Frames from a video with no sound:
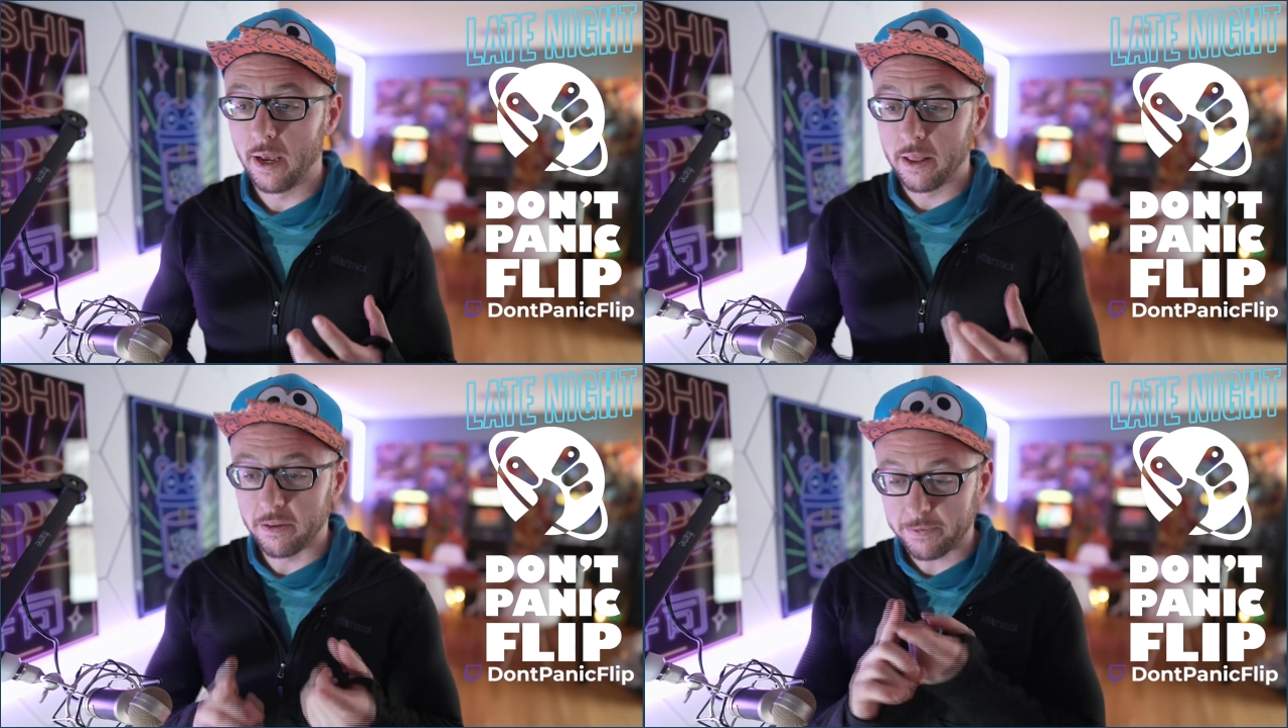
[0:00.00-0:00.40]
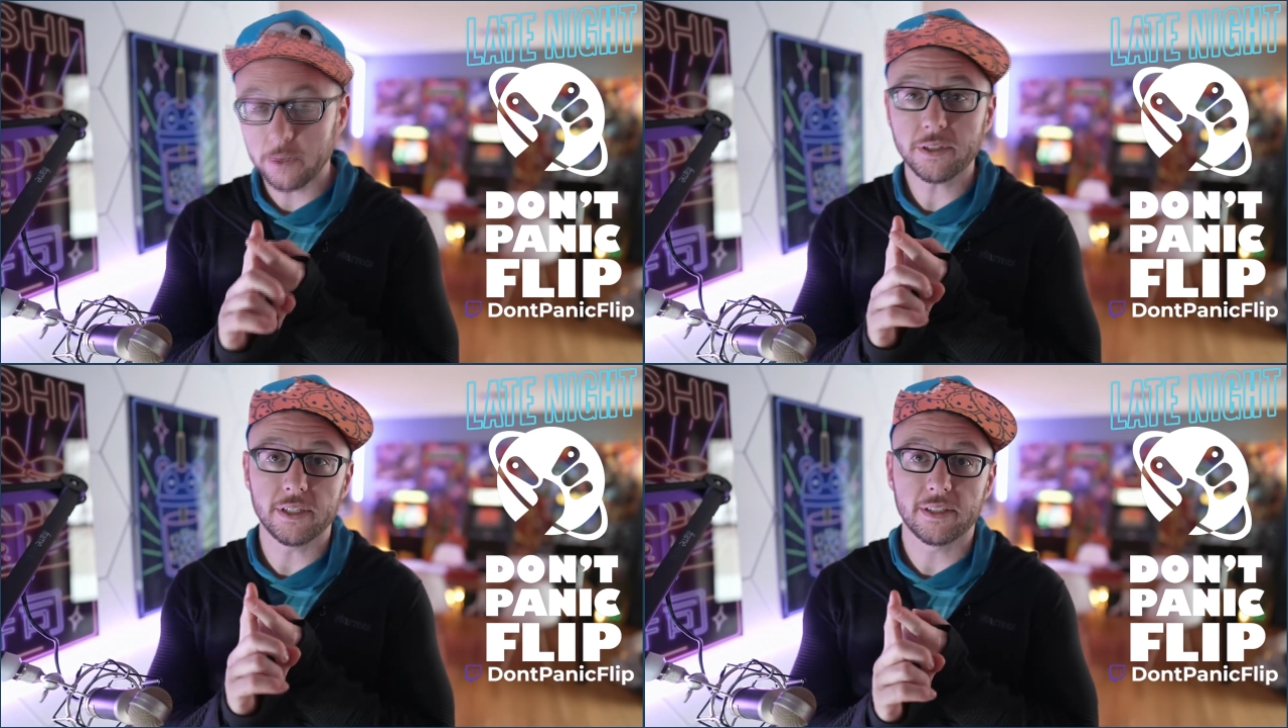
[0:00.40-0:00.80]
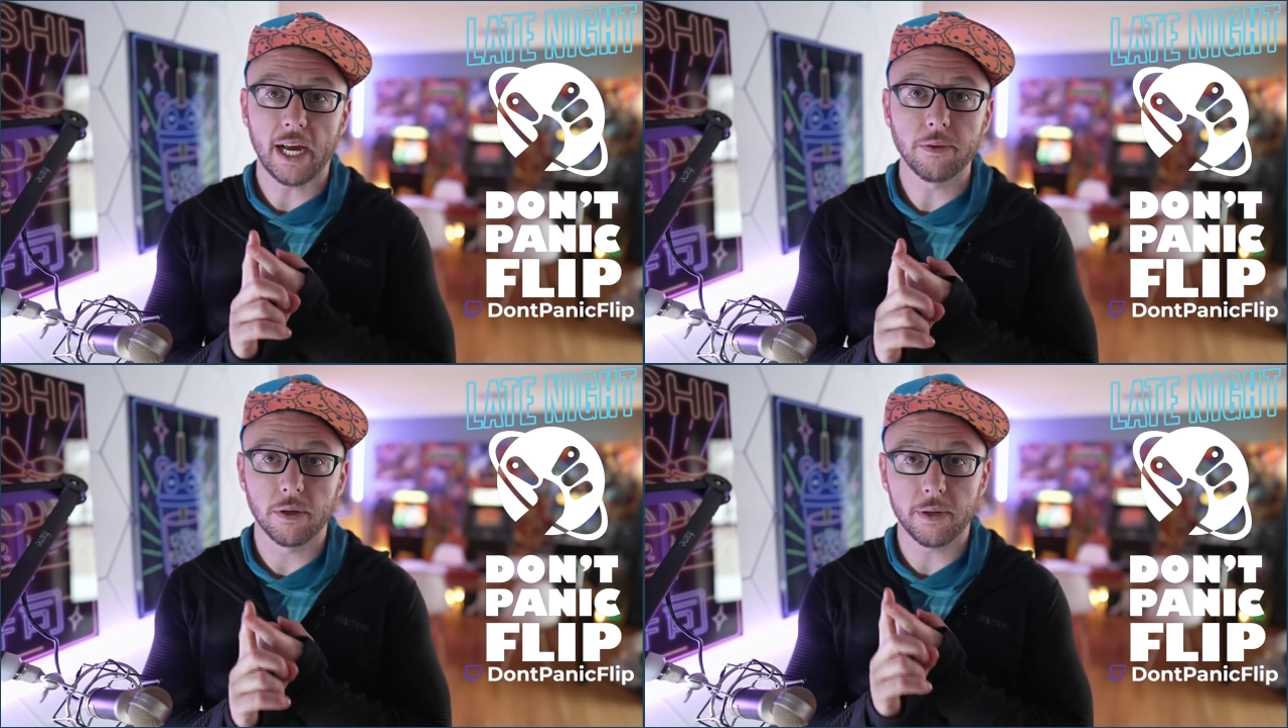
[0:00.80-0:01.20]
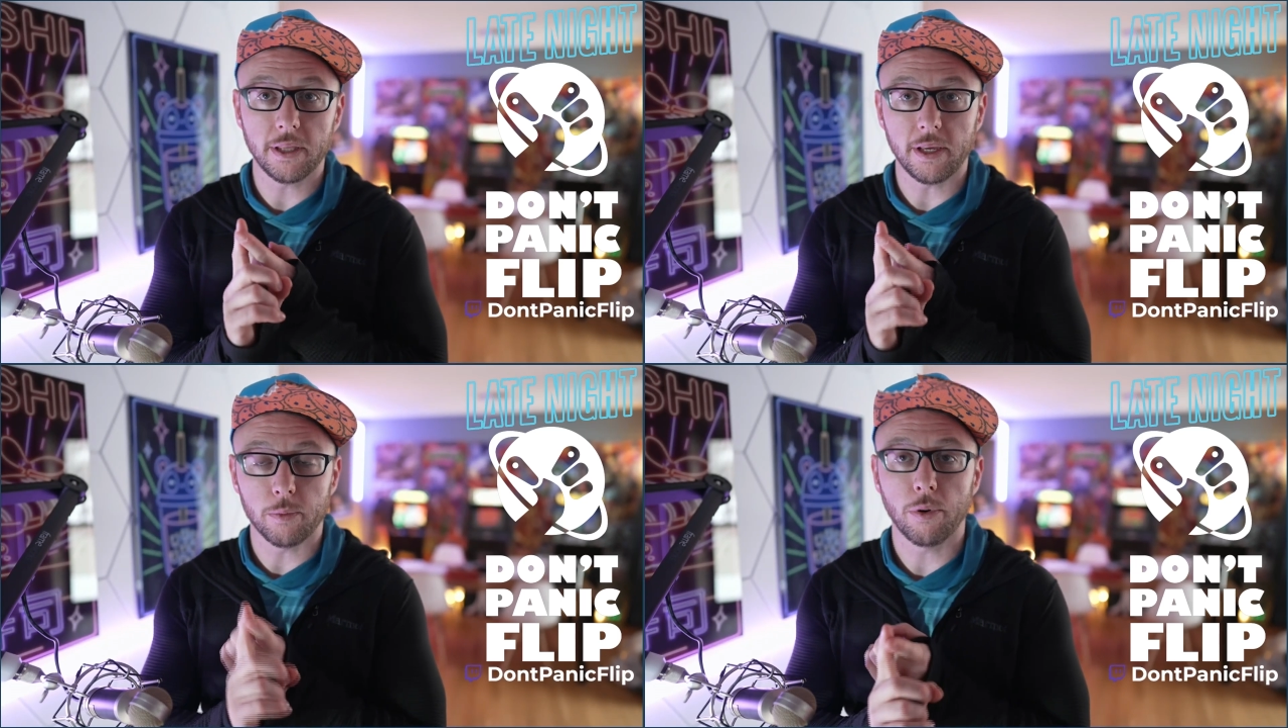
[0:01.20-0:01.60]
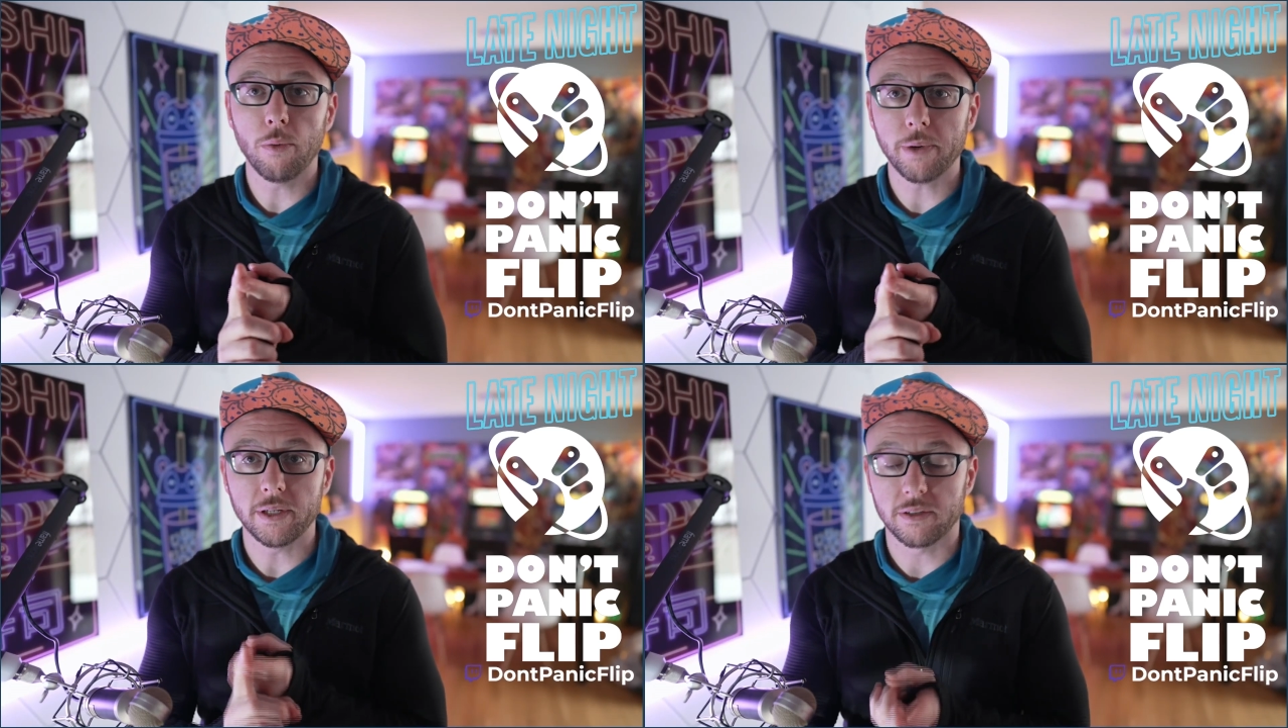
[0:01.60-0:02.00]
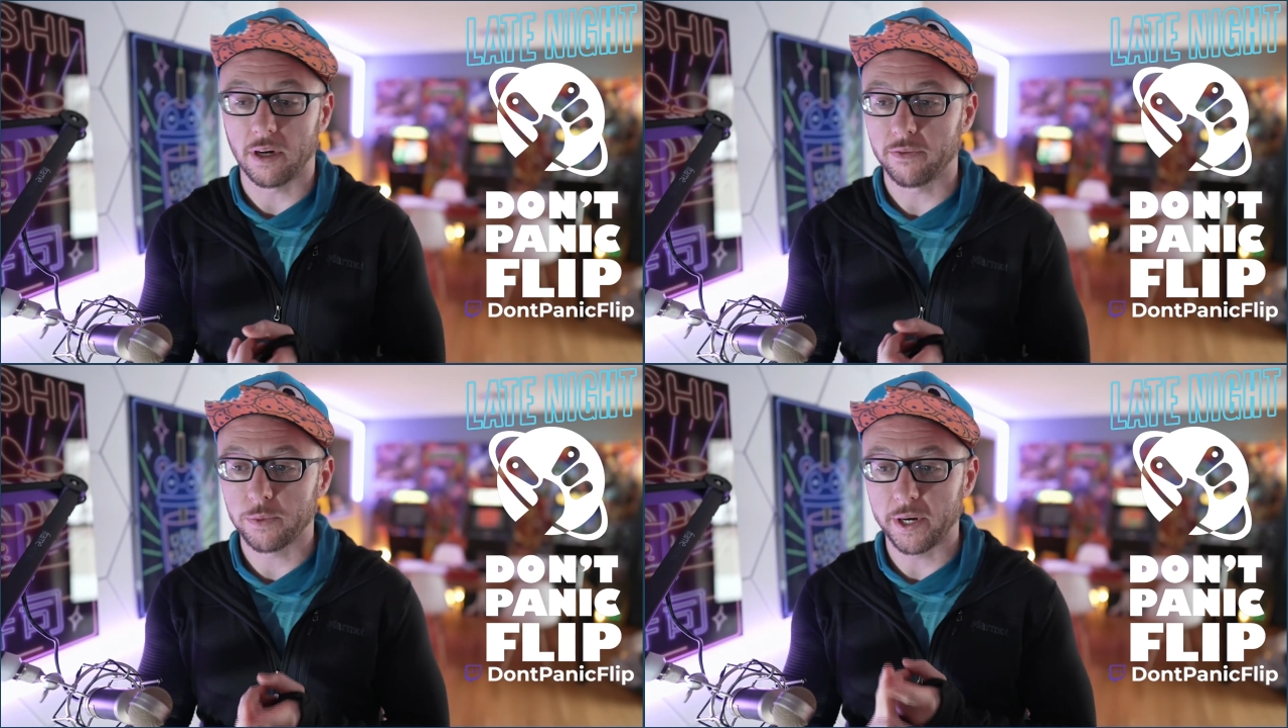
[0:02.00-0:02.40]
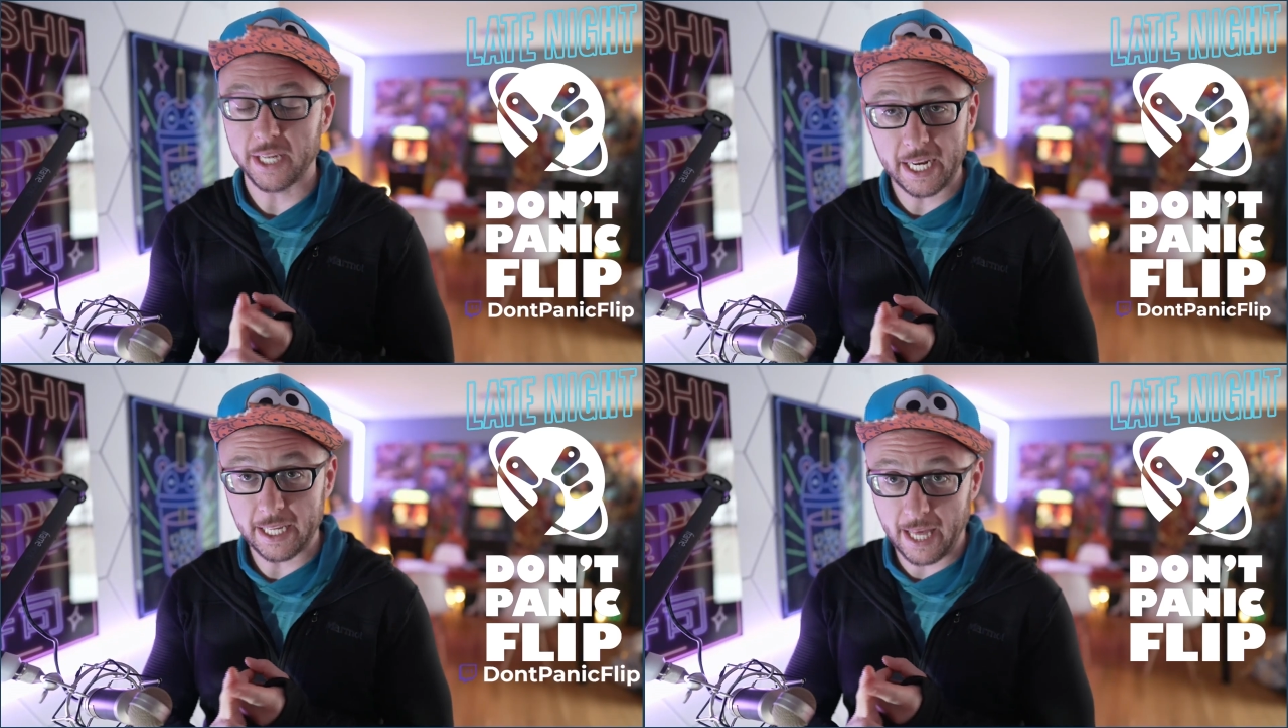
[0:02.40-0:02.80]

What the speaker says: The first is downloading the appropriate software and getting